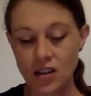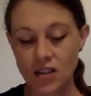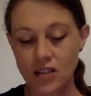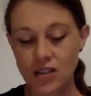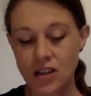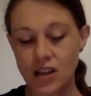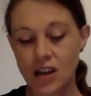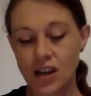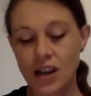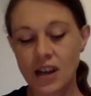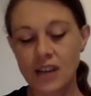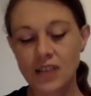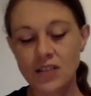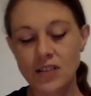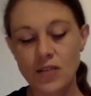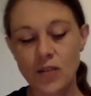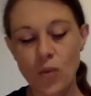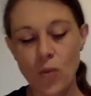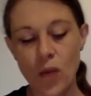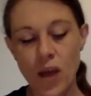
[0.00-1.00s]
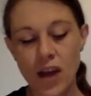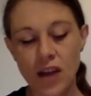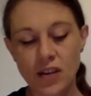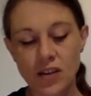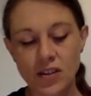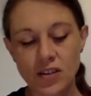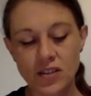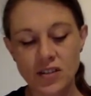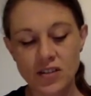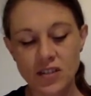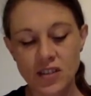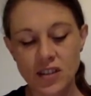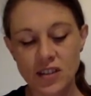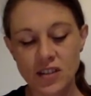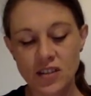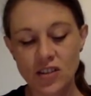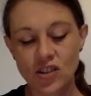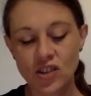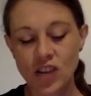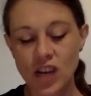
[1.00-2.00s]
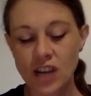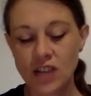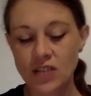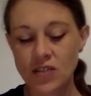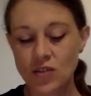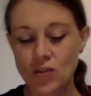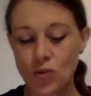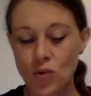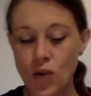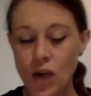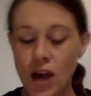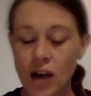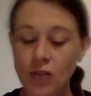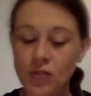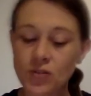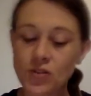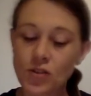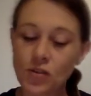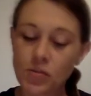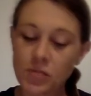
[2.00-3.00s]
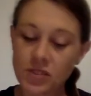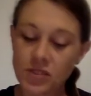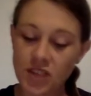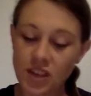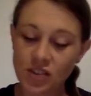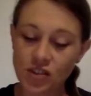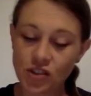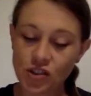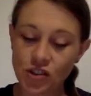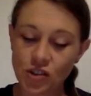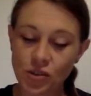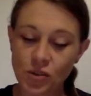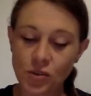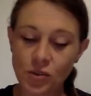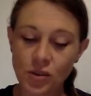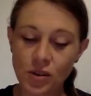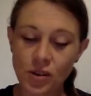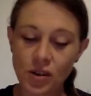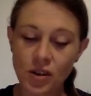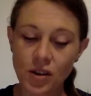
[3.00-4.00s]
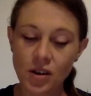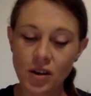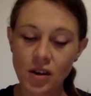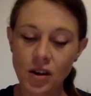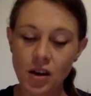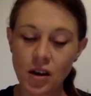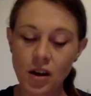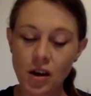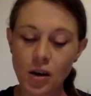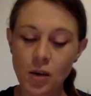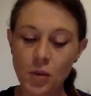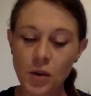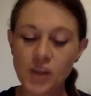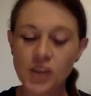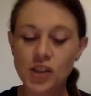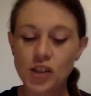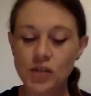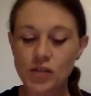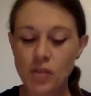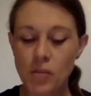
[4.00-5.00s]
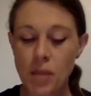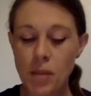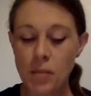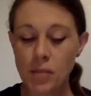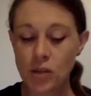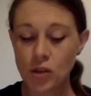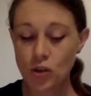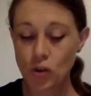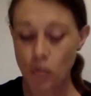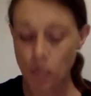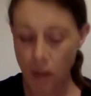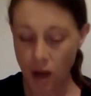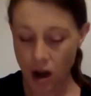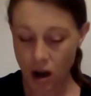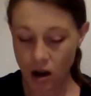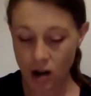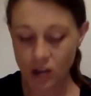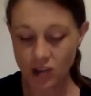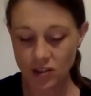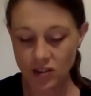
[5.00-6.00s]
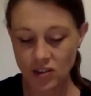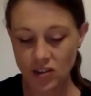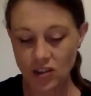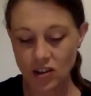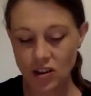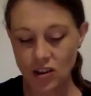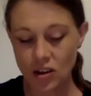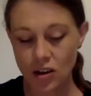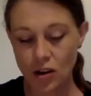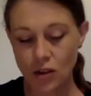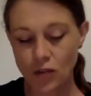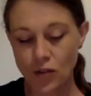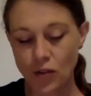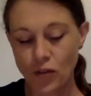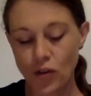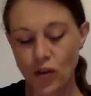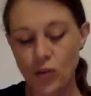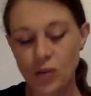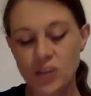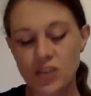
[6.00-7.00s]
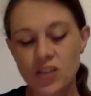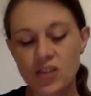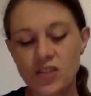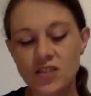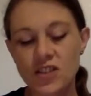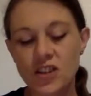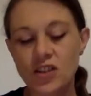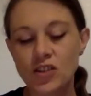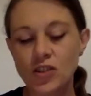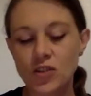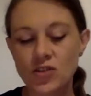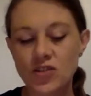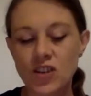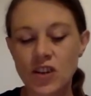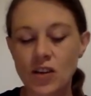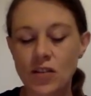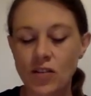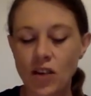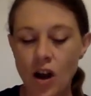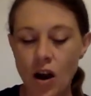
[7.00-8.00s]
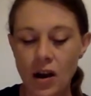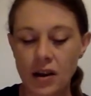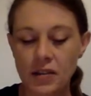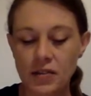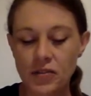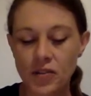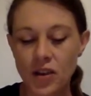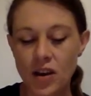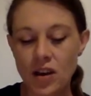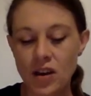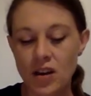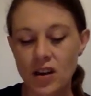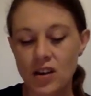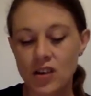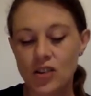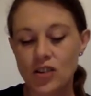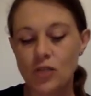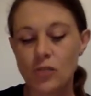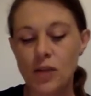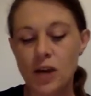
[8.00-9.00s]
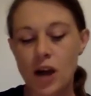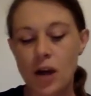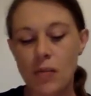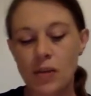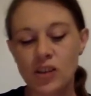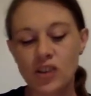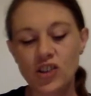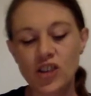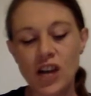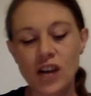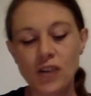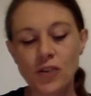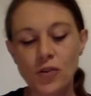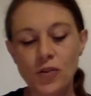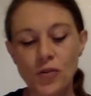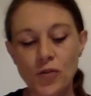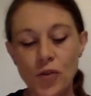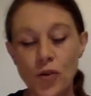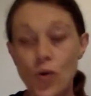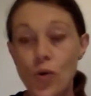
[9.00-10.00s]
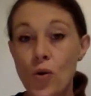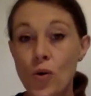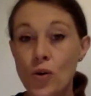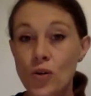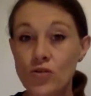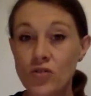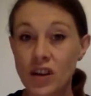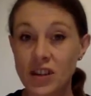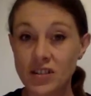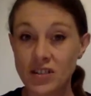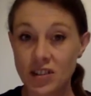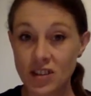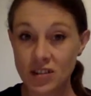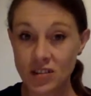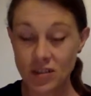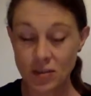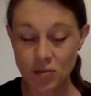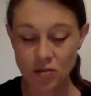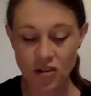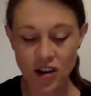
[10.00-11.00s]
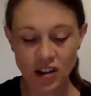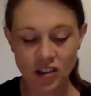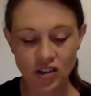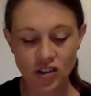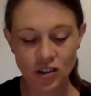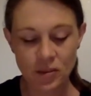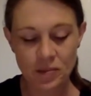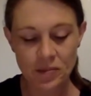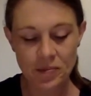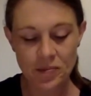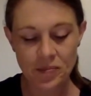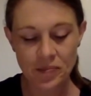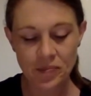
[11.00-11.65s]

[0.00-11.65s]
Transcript: The collective awareness is a shared storehouse of potential. When you remember your part of the fluid continuity of life, you become a channel for great inspiration.